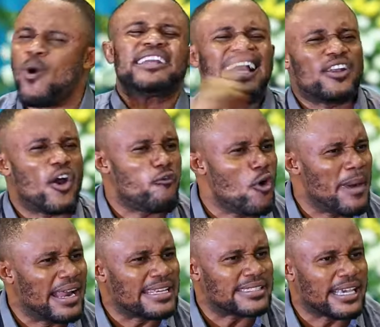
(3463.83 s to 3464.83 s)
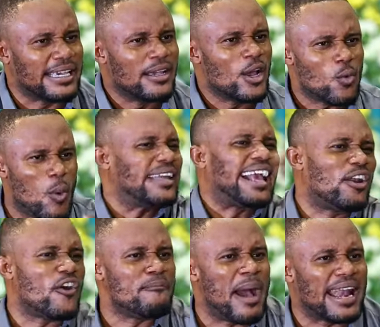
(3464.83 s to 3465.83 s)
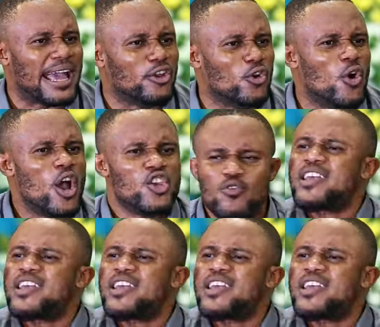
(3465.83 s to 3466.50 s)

What kind of woman is he? What kind of man are you?